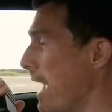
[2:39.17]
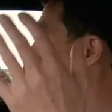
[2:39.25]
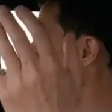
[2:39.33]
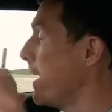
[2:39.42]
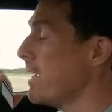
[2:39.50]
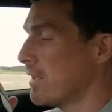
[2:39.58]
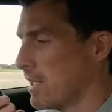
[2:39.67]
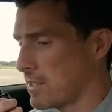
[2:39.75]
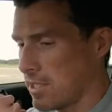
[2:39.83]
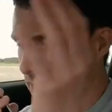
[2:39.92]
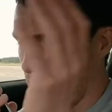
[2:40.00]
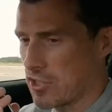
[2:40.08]
Anyway,
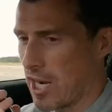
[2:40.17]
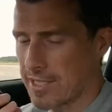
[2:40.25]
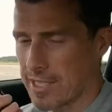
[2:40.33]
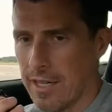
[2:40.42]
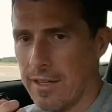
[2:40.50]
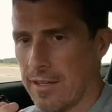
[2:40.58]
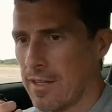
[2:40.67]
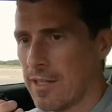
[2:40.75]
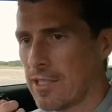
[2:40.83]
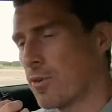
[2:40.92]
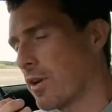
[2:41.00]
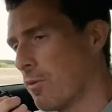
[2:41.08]
that's enough chatter.
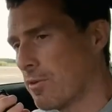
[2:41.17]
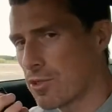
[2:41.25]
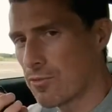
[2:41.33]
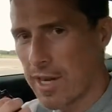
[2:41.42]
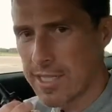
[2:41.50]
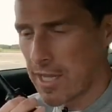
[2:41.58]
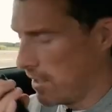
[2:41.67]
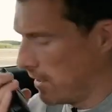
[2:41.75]
Should we get on with this race,